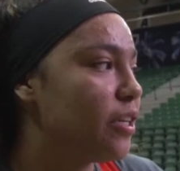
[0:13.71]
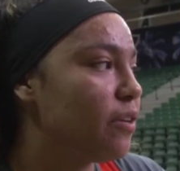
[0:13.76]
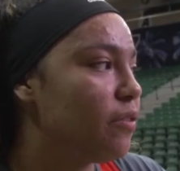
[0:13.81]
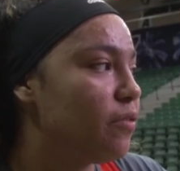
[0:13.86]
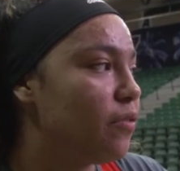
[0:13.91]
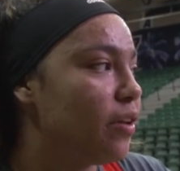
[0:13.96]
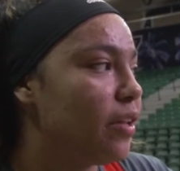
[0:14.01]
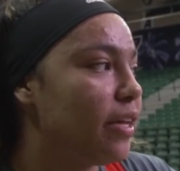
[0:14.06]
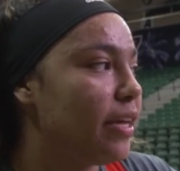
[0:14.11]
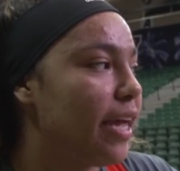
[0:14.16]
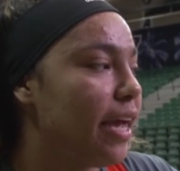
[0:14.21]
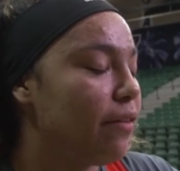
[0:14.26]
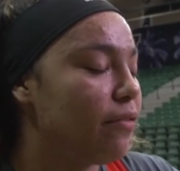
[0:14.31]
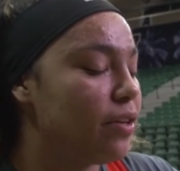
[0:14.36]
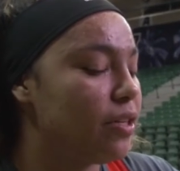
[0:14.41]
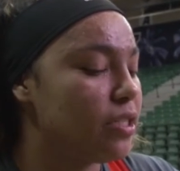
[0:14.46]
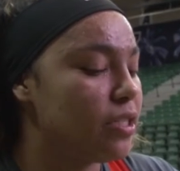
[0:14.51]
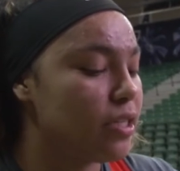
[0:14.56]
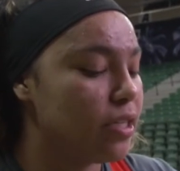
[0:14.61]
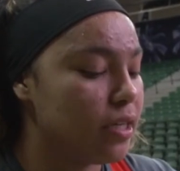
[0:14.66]
a good feeling
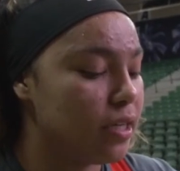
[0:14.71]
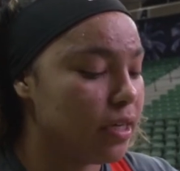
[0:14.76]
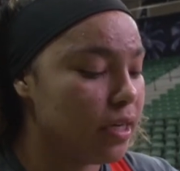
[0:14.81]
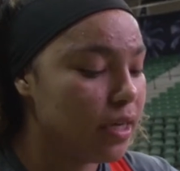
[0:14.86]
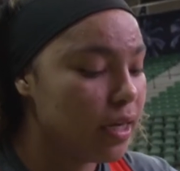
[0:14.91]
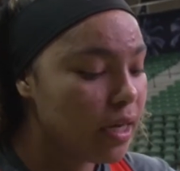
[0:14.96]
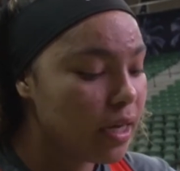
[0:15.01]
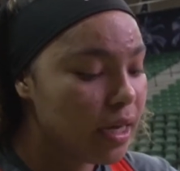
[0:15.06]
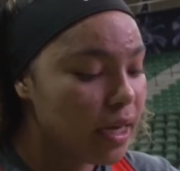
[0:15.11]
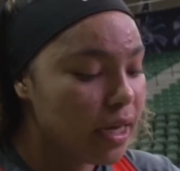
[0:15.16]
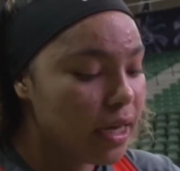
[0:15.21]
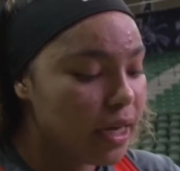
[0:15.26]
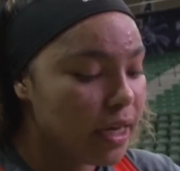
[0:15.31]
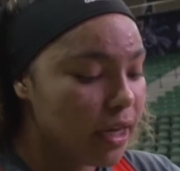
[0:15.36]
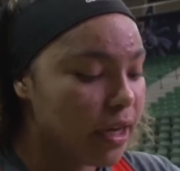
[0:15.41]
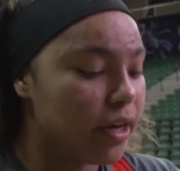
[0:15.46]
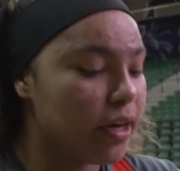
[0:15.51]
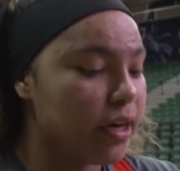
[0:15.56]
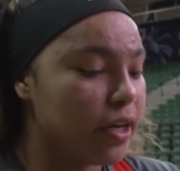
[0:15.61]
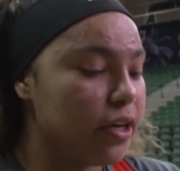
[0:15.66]
having to
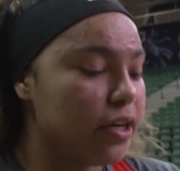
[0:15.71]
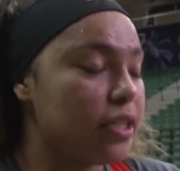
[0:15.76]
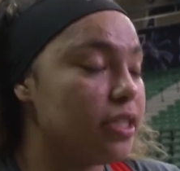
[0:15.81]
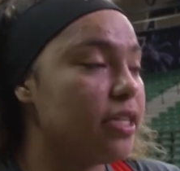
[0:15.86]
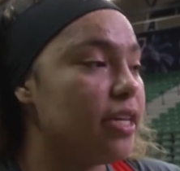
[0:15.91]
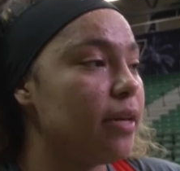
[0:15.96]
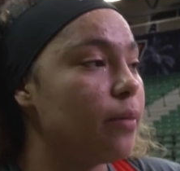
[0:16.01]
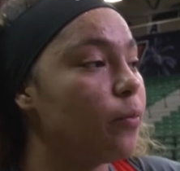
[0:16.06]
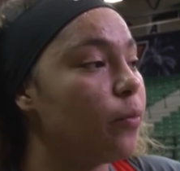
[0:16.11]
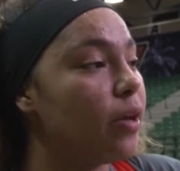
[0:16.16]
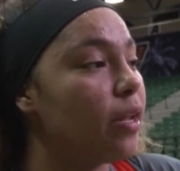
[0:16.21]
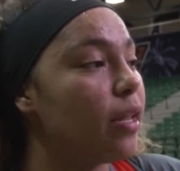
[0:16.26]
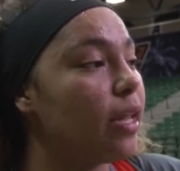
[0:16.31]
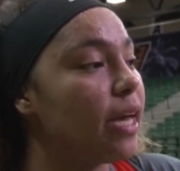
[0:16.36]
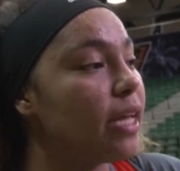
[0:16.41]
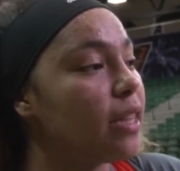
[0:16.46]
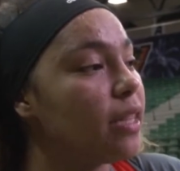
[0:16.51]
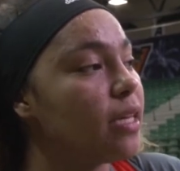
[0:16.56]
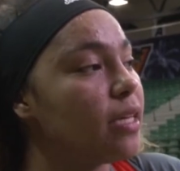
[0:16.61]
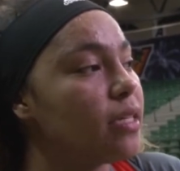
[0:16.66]
get a good team win
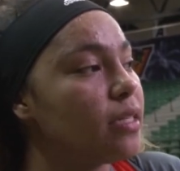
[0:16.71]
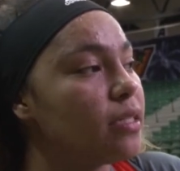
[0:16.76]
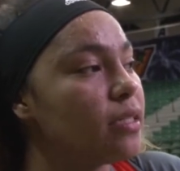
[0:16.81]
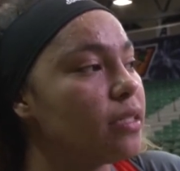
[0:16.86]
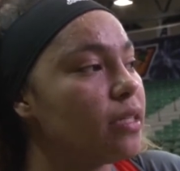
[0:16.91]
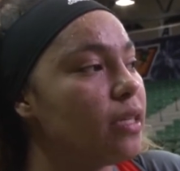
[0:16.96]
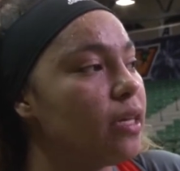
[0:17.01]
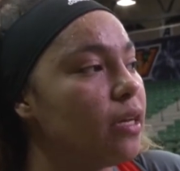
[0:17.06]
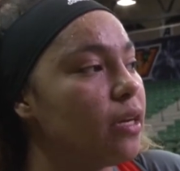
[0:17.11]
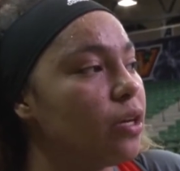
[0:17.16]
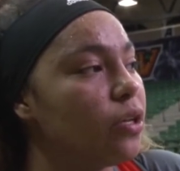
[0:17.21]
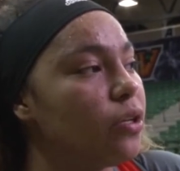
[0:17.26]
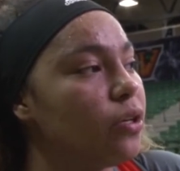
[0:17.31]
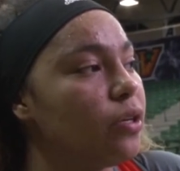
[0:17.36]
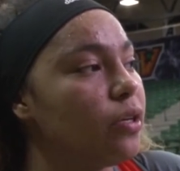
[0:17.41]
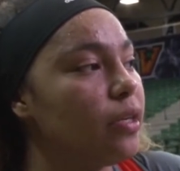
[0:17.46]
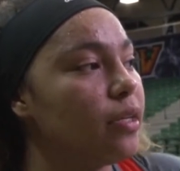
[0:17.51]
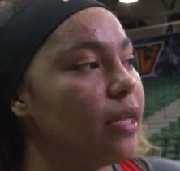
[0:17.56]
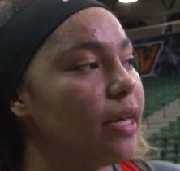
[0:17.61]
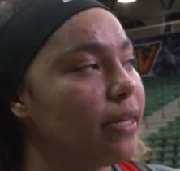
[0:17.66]
like this,
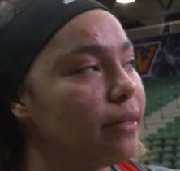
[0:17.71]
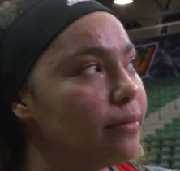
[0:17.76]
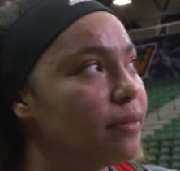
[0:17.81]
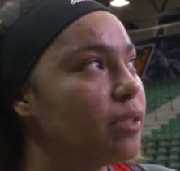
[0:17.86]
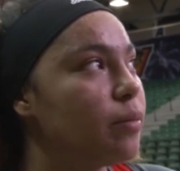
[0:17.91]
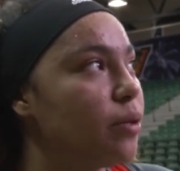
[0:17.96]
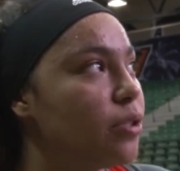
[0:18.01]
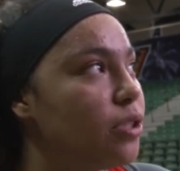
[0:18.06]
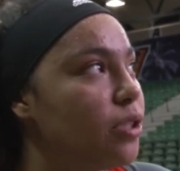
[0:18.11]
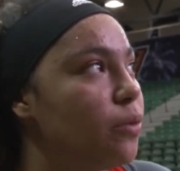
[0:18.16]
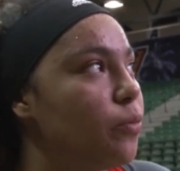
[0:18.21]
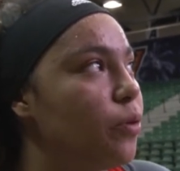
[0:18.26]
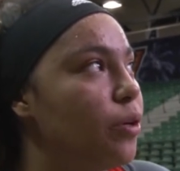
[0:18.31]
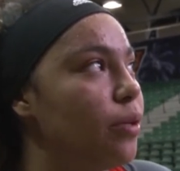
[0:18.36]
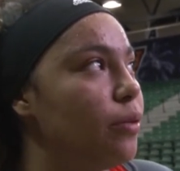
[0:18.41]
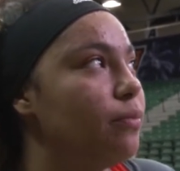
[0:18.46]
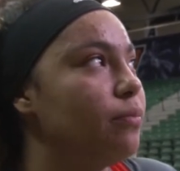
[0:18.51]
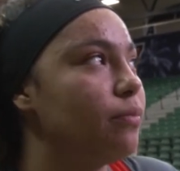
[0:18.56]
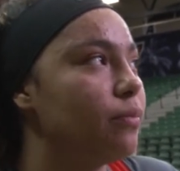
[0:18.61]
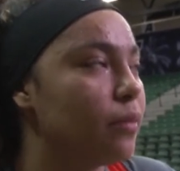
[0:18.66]
including, like, especially
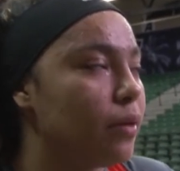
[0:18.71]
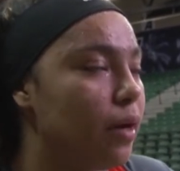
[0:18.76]
when,